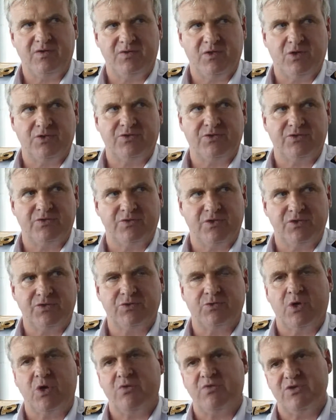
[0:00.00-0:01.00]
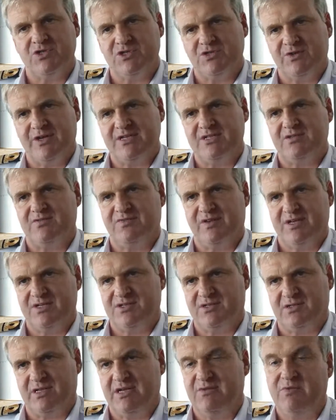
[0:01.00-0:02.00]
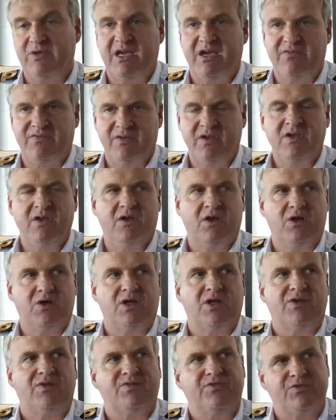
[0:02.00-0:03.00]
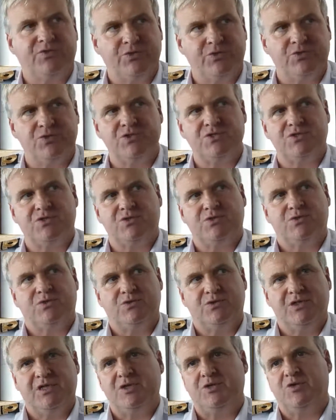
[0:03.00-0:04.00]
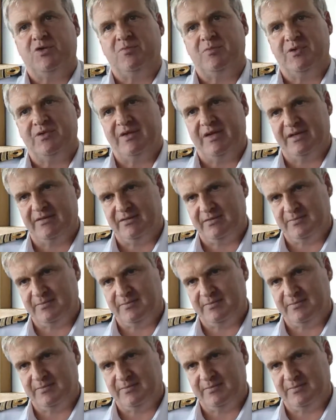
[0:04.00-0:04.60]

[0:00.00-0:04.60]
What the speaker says: not to overstress the vessel, and we have a lot of tools to determine that.